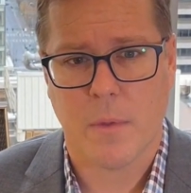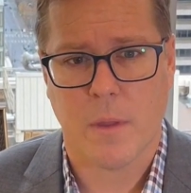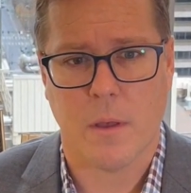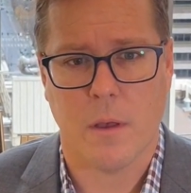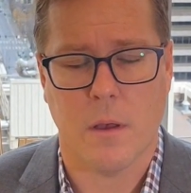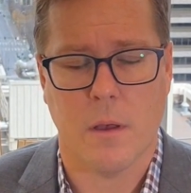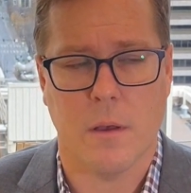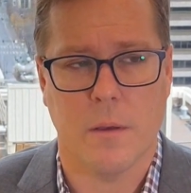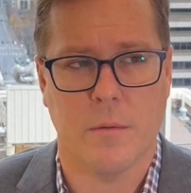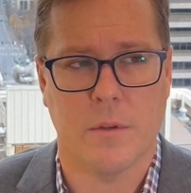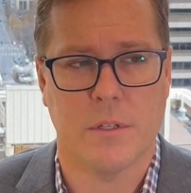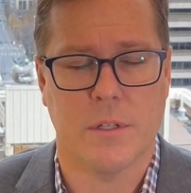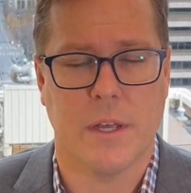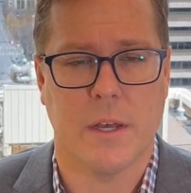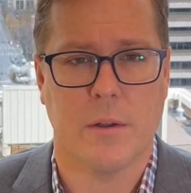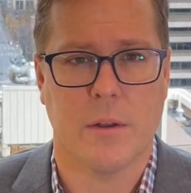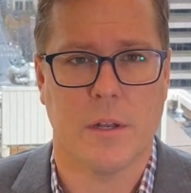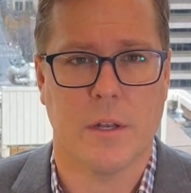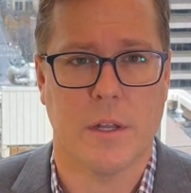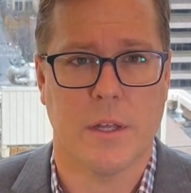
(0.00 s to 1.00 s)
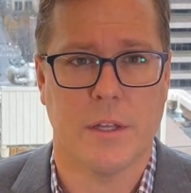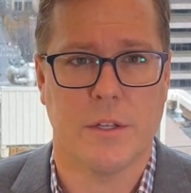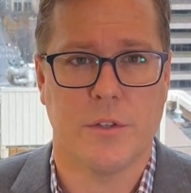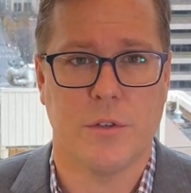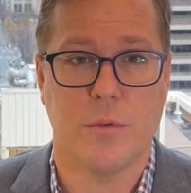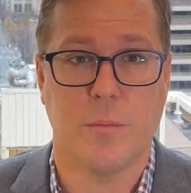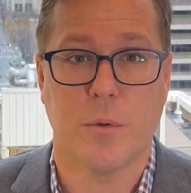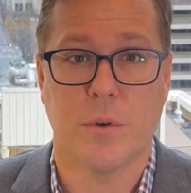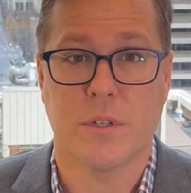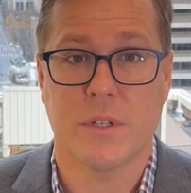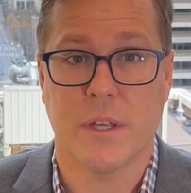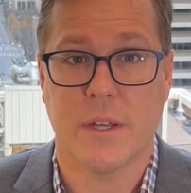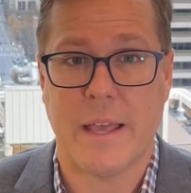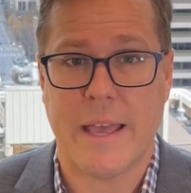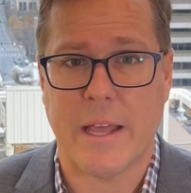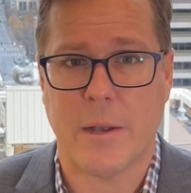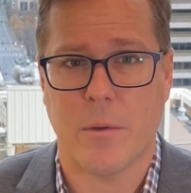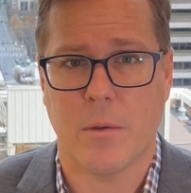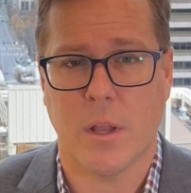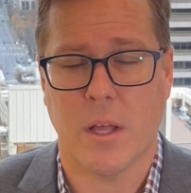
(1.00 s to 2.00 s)
Uh, it was down at a 2%
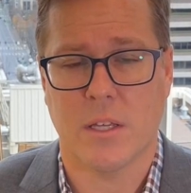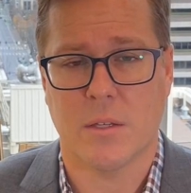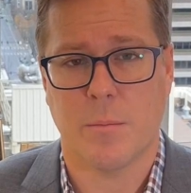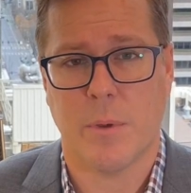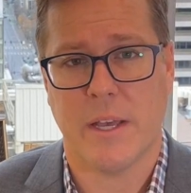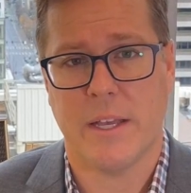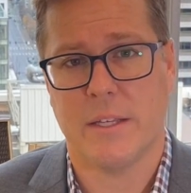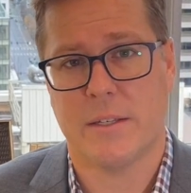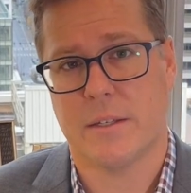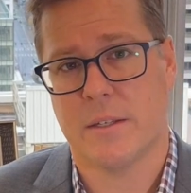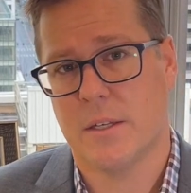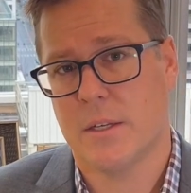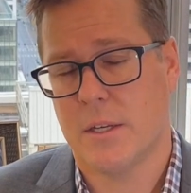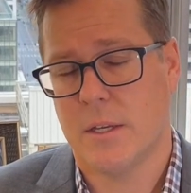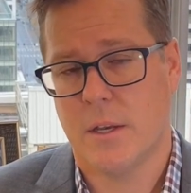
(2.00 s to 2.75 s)
annualized pace